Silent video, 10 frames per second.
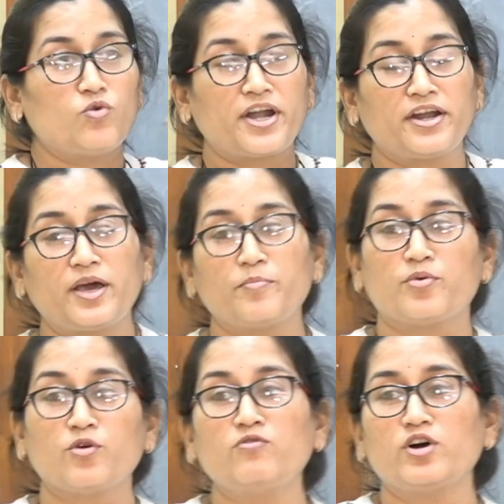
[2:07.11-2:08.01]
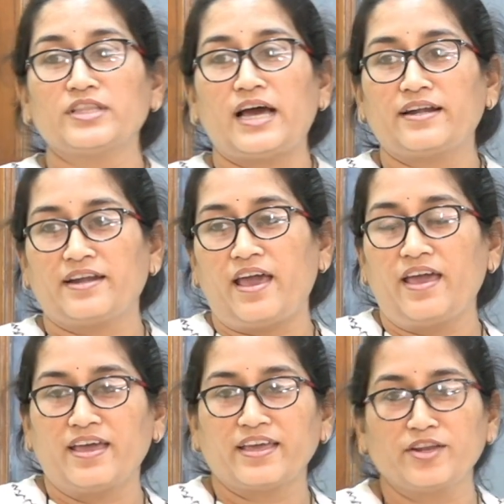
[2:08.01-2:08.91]
What did I prove on that day?
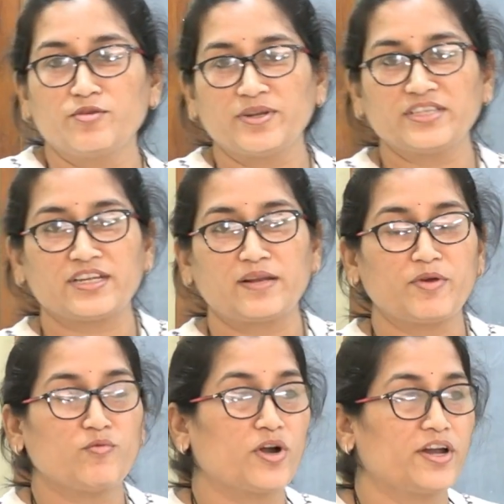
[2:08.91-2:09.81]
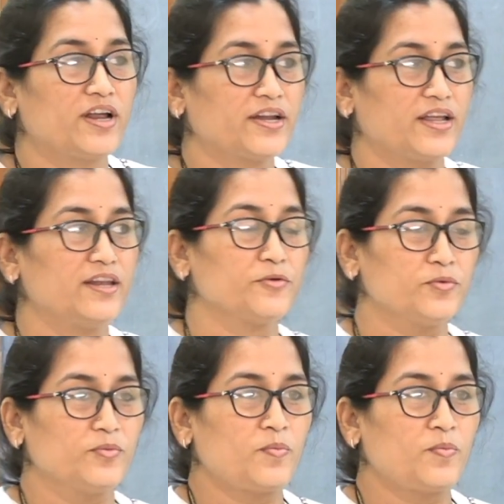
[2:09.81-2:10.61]
Can you please tell me, what did I tell you?